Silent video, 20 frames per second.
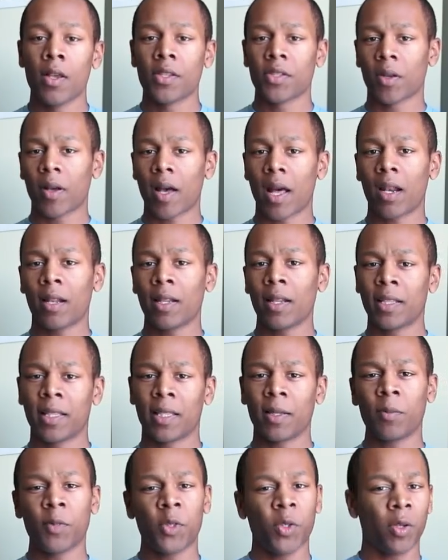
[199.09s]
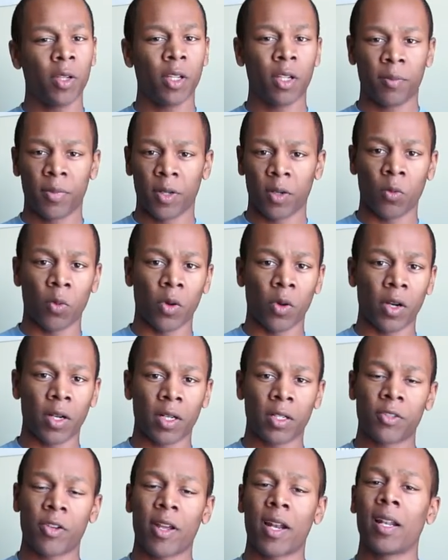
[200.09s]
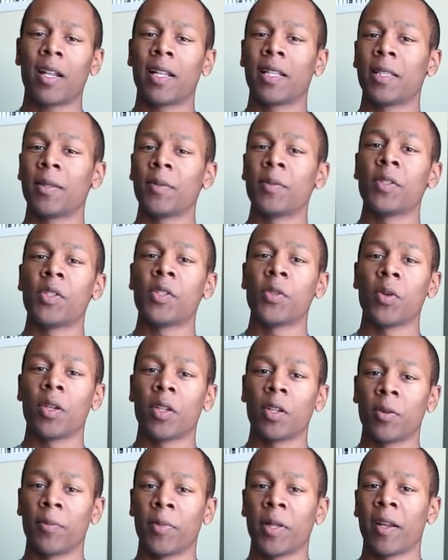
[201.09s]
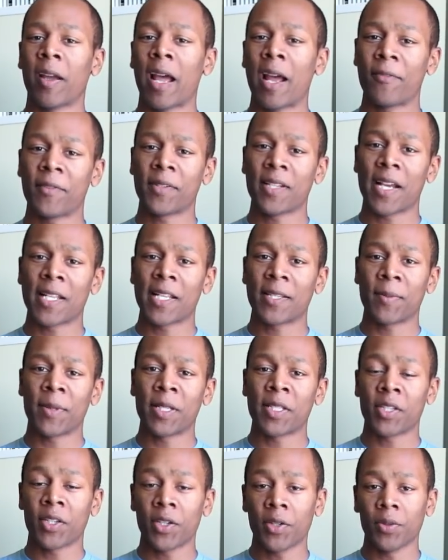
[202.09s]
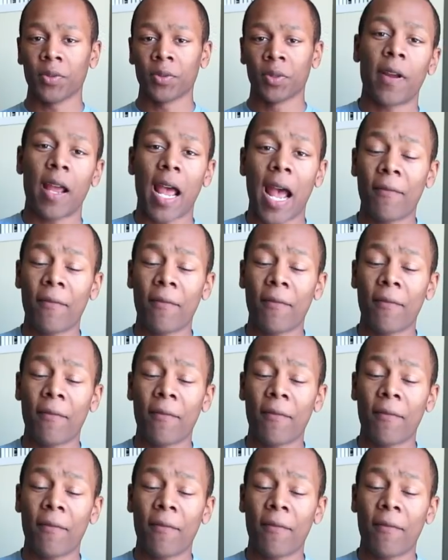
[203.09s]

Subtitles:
So kind of let them do a little bit of work. Try to let them do a little bit of advertisement to you.